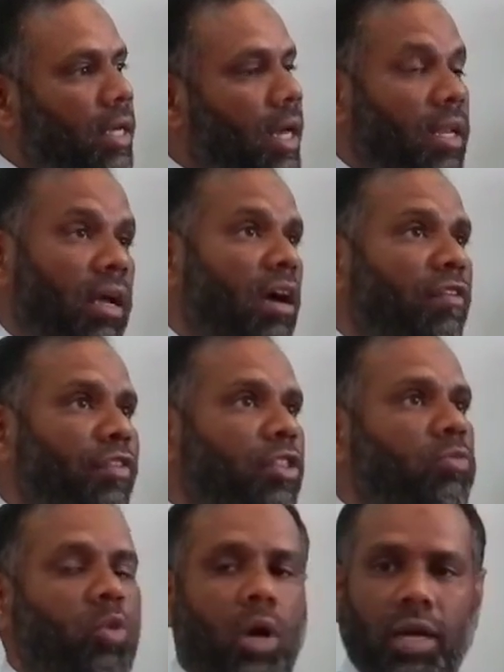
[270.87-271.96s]
Al-Hafiz
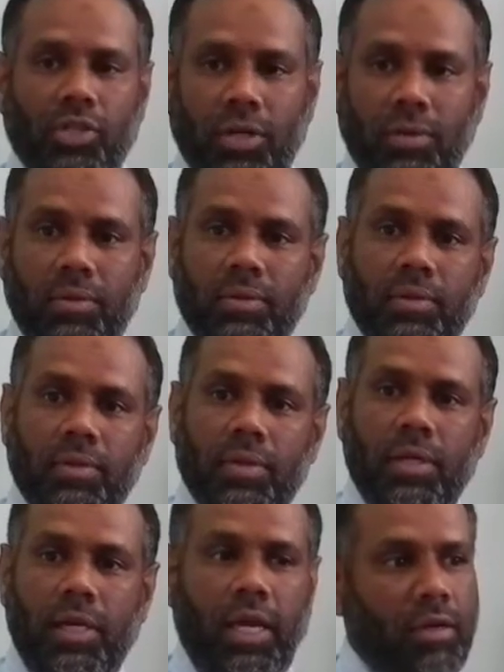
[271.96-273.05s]
ibn Hajar,
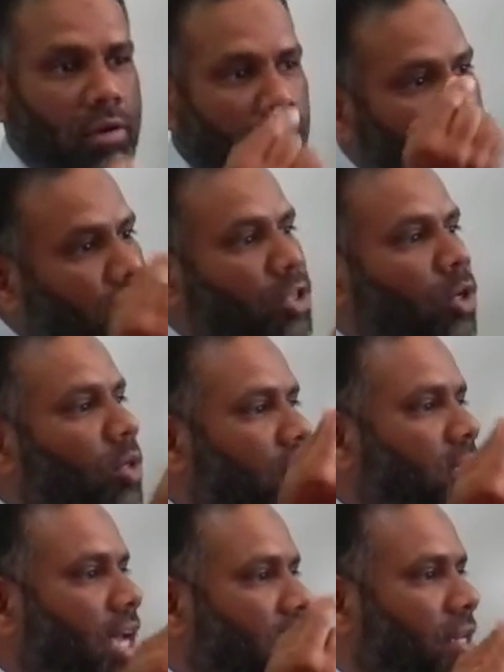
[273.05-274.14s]
in commenting on
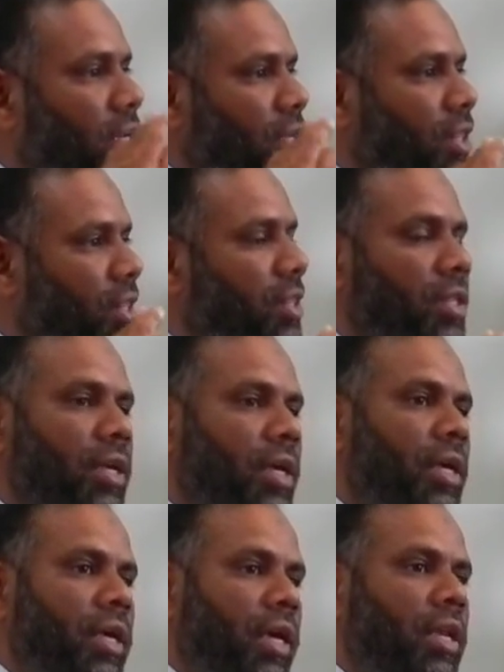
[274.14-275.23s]
this hadith,
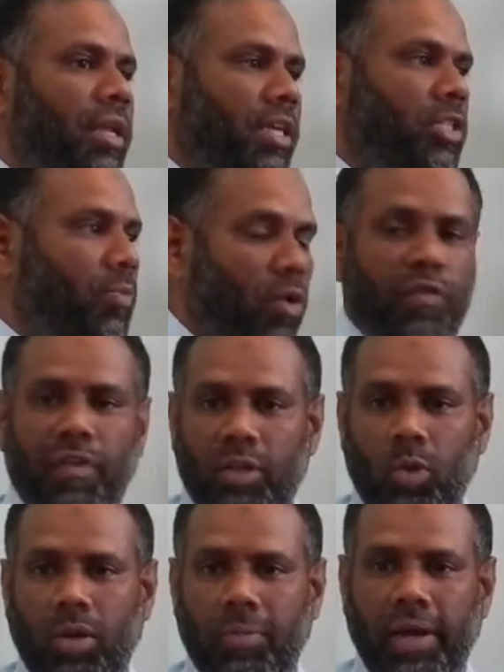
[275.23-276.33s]
in his book
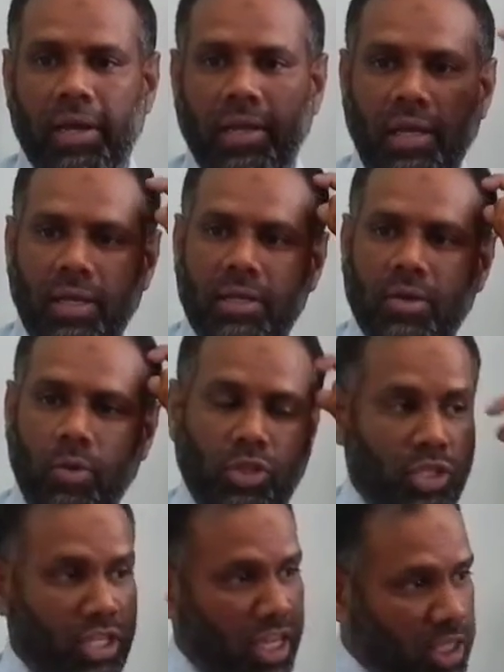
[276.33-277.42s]
Fathul Bari, which
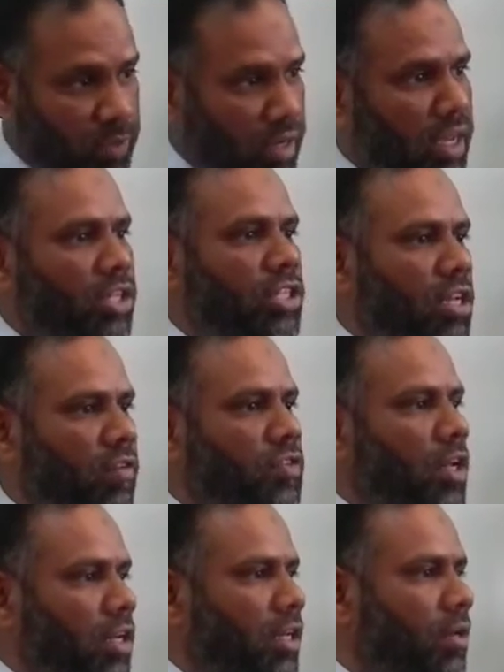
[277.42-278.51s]
is an explanation of
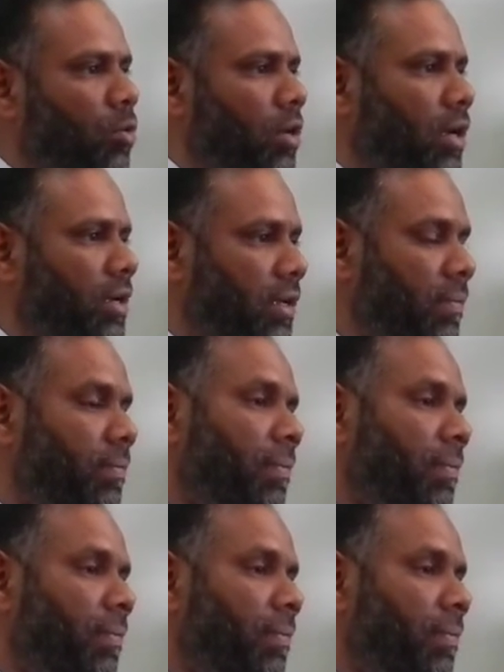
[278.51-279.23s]
Sahih al-Bukhari,